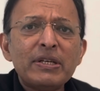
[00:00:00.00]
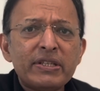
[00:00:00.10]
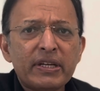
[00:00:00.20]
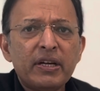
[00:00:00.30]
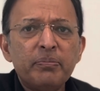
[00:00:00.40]

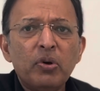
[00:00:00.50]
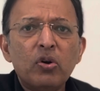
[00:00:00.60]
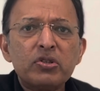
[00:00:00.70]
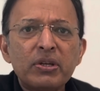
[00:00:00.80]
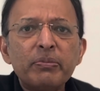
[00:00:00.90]
checkup
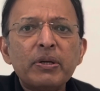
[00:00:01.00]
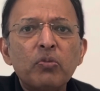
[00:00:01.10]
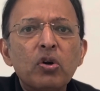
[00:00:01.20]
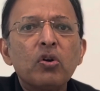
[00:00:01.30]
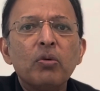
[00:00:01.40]
or something
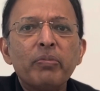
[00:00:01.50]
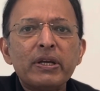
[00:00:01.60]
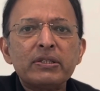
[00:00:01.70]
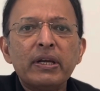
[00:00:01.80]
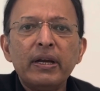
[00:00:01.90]
more
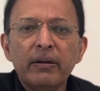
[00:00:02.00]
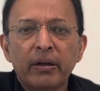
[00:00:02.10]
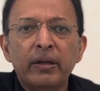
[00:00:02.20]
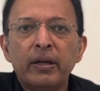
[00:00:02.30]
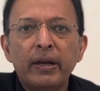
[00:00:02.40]
complex
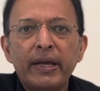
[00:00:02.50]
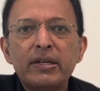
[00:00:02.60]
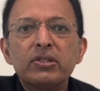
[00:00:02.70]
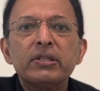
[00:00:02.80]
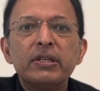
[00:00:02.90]
like a
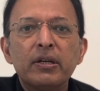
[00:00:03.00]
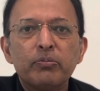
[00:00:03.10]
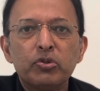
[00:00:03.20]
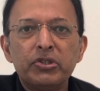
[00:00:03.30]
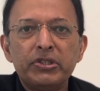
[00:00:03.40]
surgical
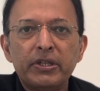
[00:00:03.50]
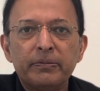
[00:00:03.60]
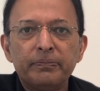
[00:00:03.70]
procedure.